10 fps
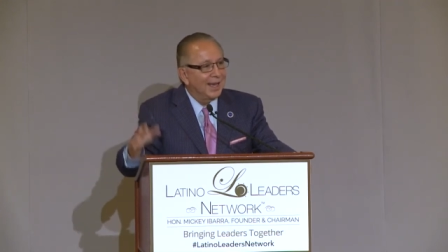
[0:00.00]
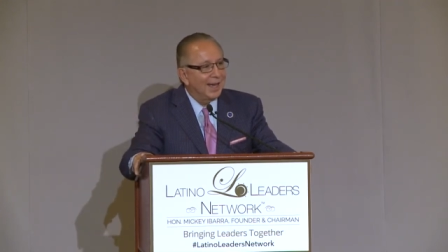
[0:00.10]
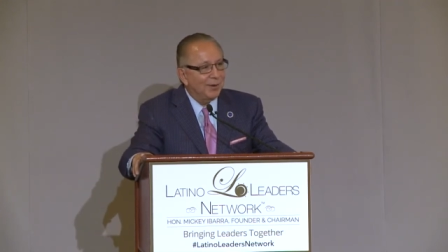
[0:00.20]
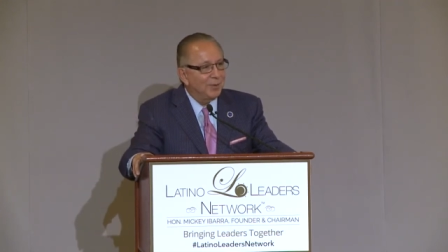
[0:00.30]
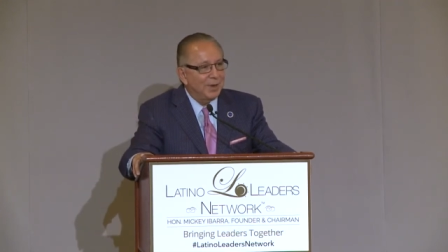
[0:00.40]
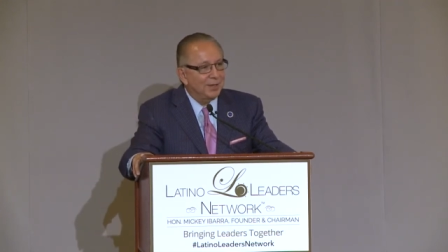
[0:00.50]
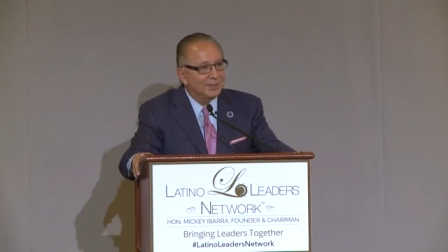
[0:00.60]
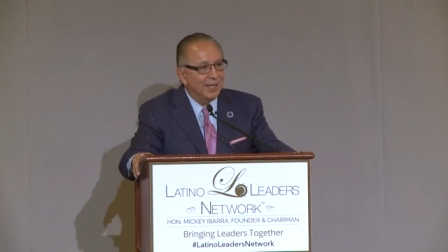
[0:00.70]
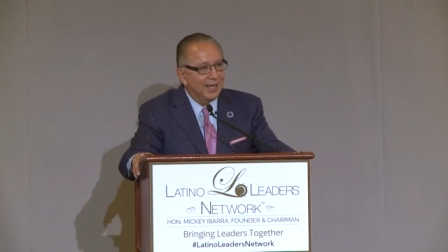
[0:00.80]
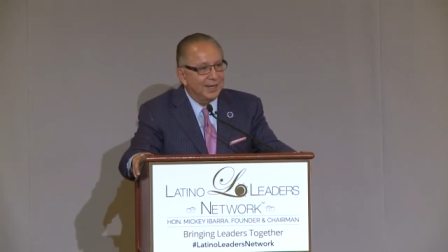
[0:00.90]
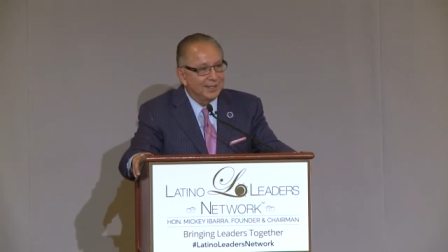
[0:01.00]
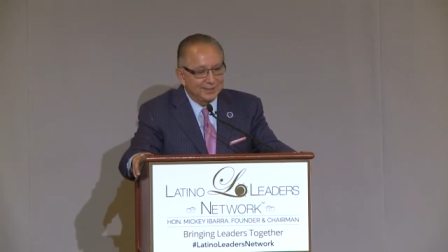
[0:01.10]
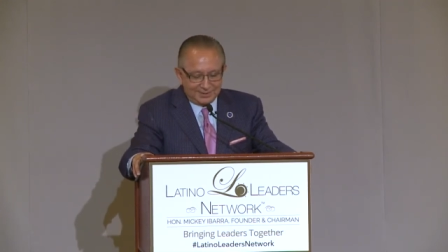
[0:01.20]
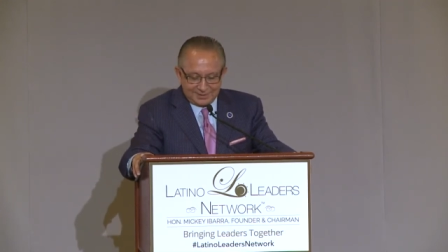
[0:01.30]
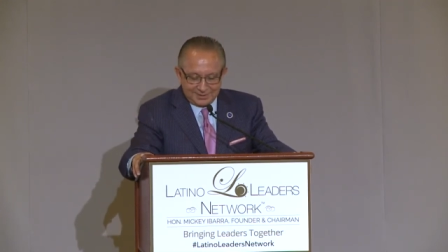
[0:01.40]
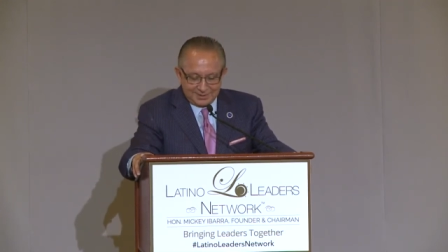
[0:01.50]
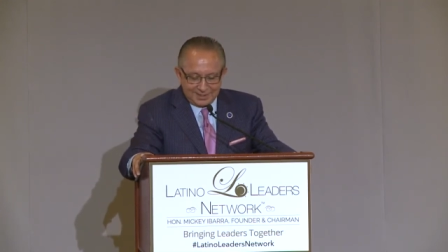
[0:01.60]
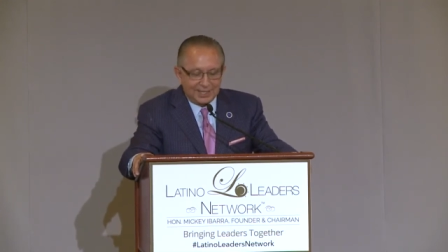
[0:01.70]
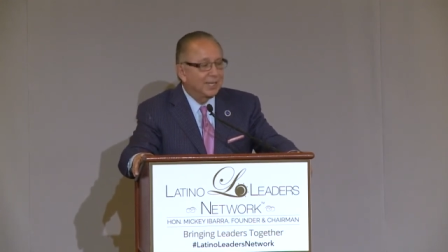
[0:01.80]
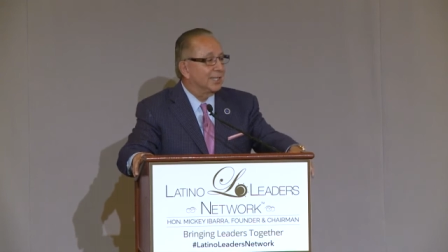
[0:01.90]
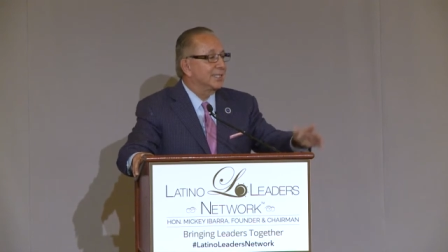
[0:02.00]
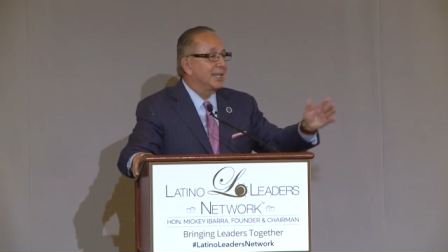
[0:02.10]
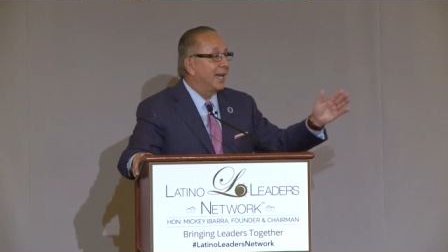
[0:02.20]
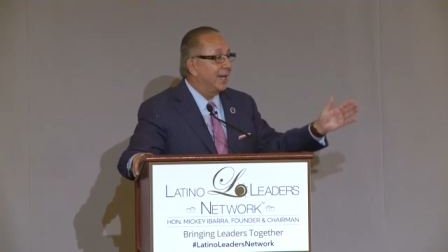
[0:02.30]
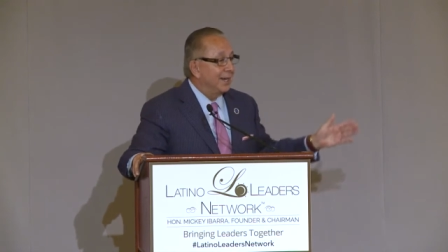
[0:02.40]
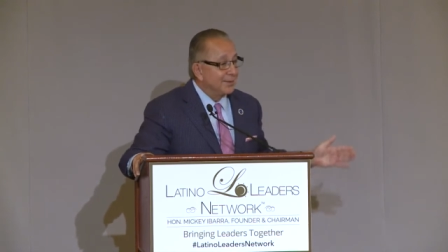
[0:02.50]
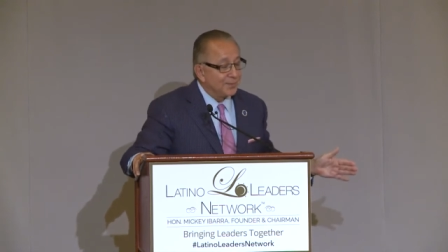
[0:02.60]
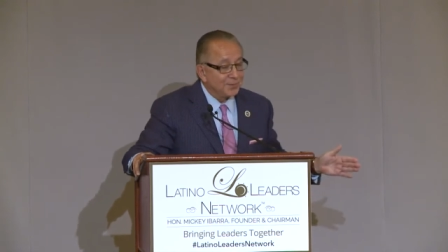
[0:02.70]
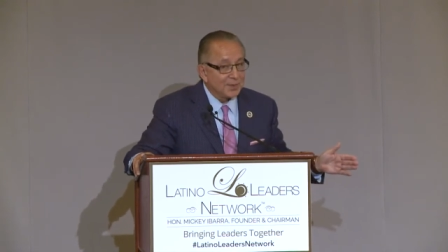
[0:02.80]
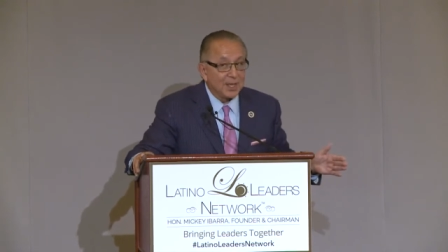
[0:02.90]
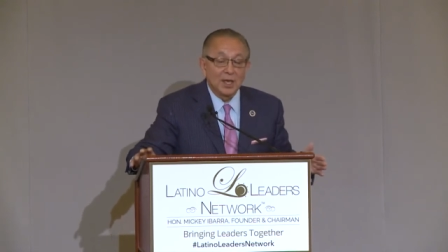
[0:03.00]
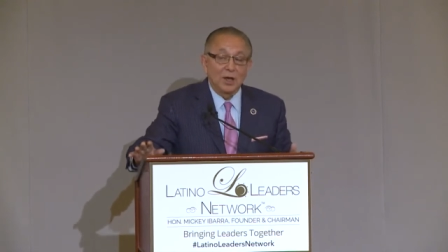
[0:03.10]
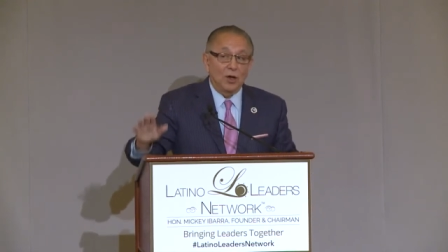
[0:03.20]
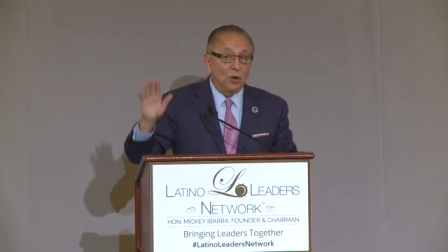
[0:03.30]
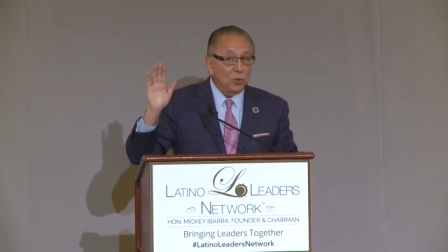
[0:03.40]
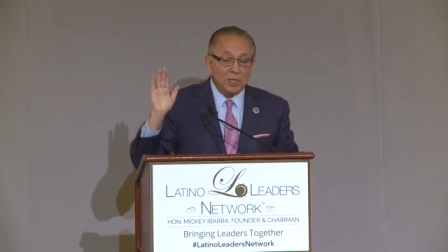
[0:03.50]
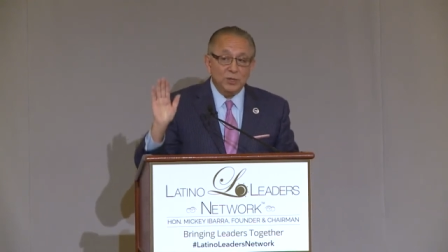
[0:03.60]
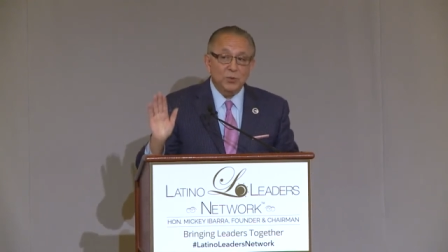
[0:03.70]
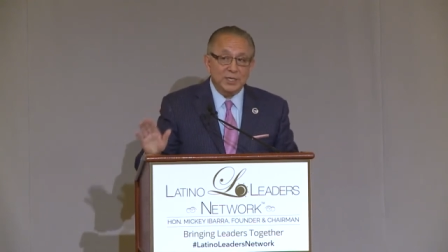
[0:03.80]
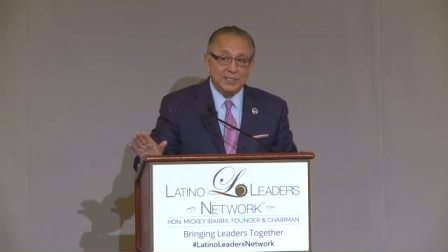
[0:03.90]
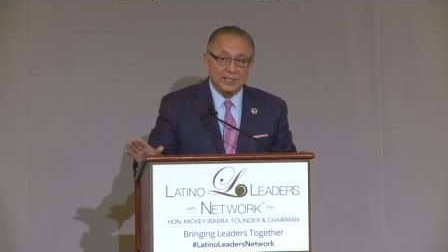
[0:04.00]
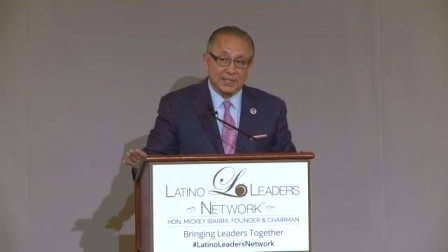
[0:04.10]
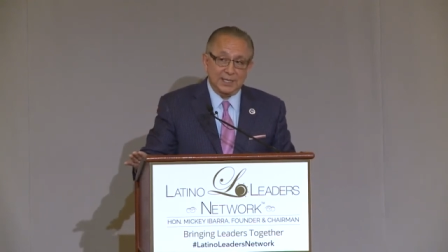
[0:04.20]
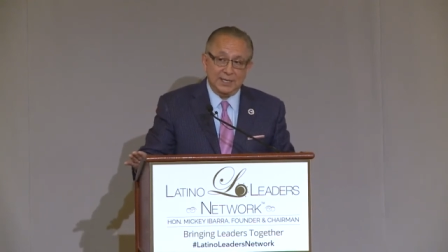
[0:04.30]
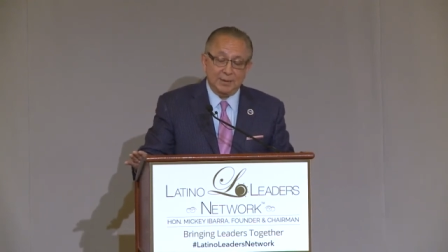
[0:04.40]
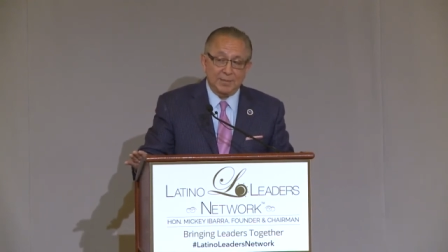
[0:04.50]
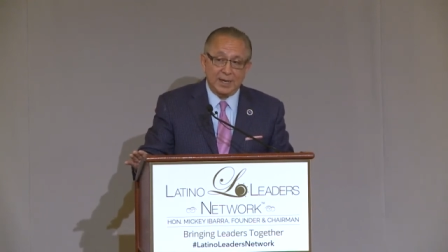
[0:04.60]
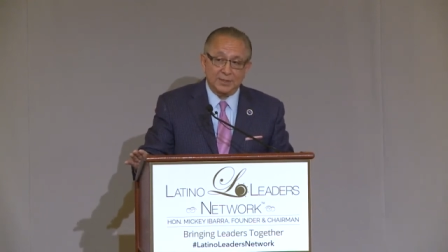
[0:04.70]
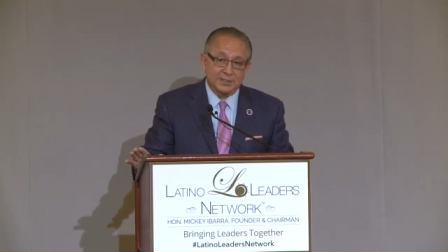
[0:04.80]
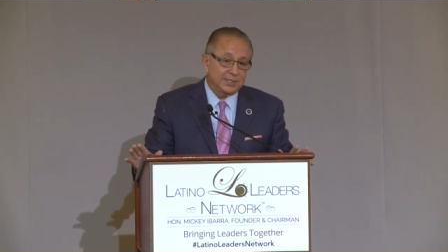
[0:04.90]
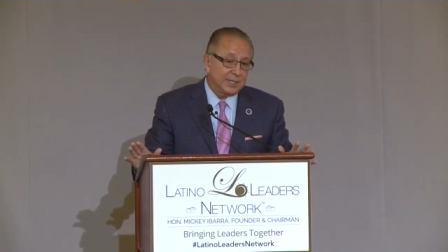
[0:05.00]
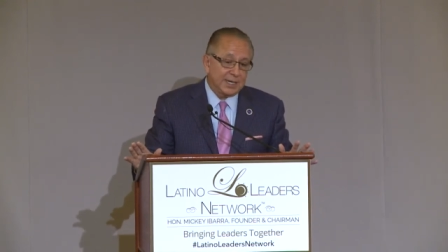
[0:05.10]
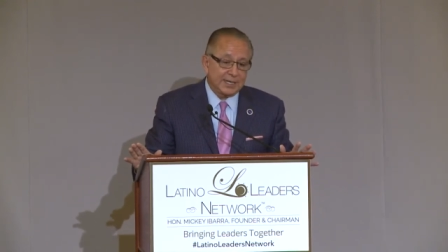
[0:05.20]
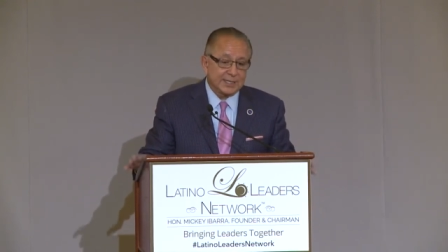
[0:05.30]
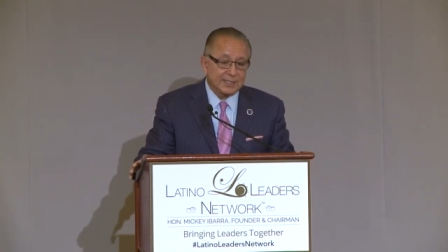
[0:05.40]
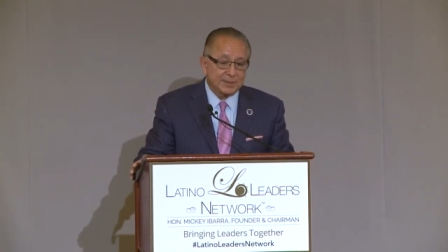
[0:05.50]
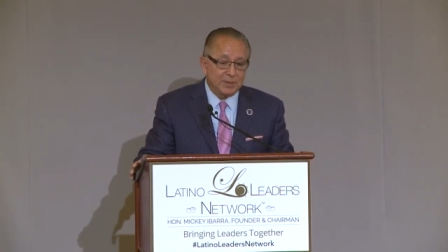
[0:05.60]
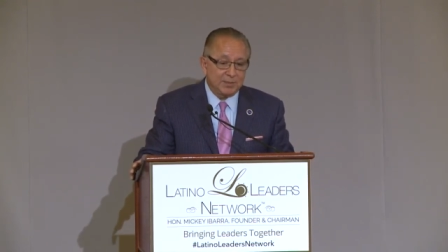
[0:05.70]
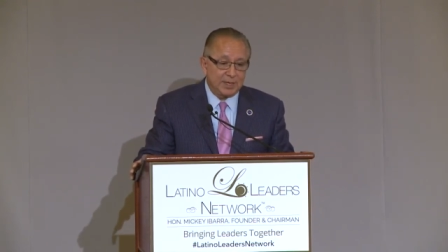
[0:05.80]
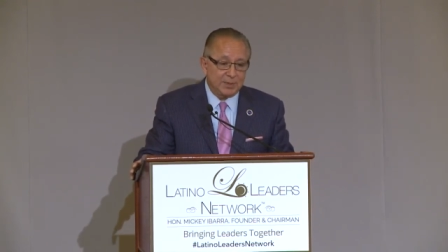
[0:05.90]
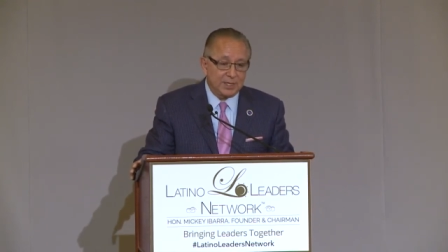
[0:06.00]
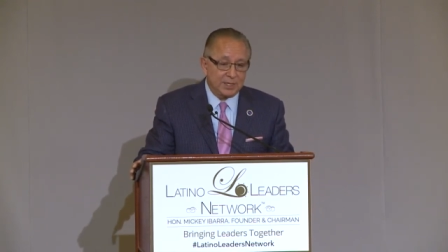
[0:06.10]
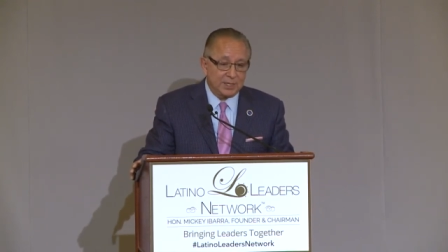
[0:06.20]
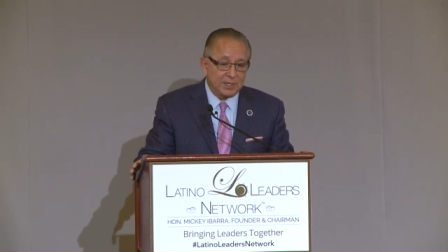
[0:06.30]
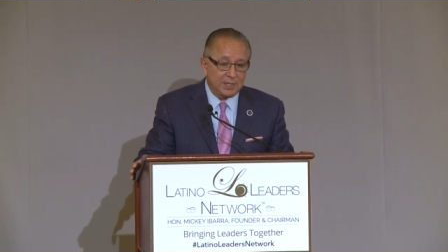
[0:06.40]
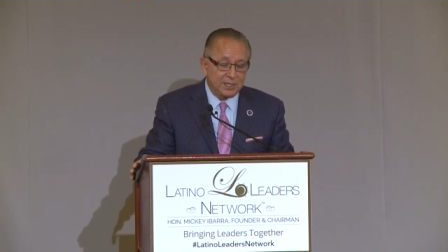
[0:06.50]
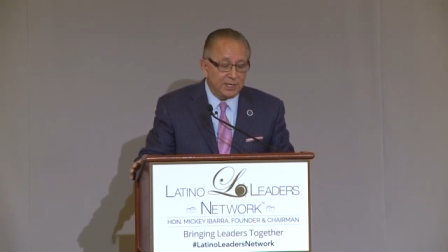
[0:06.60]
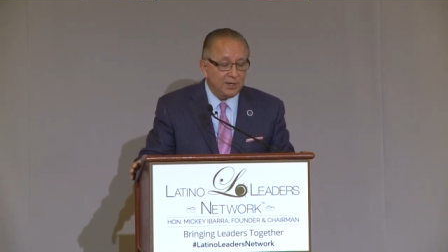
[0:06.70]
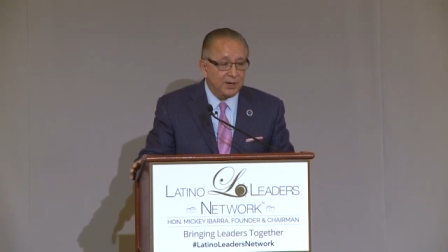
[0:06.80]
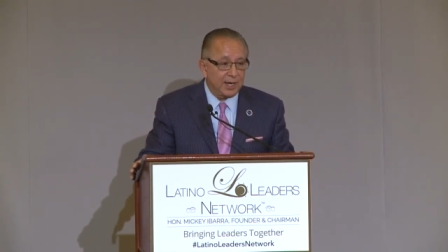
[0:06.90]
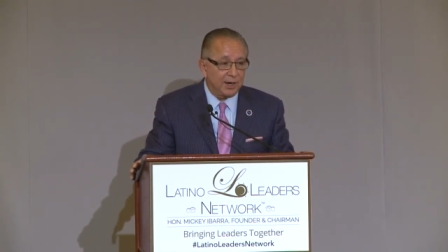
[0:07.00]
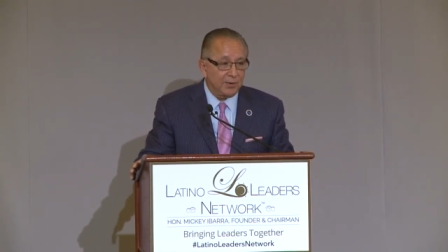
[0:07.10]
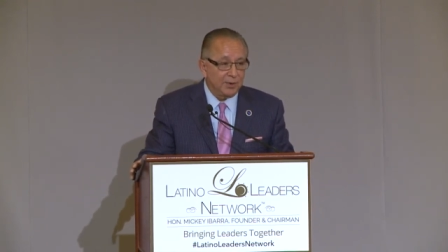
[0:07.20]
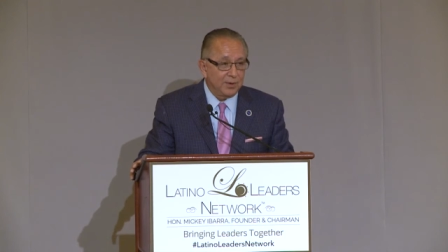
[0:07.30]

How about that? A little aside. Only recently, about uh, I guess it's been maybe a, a year now,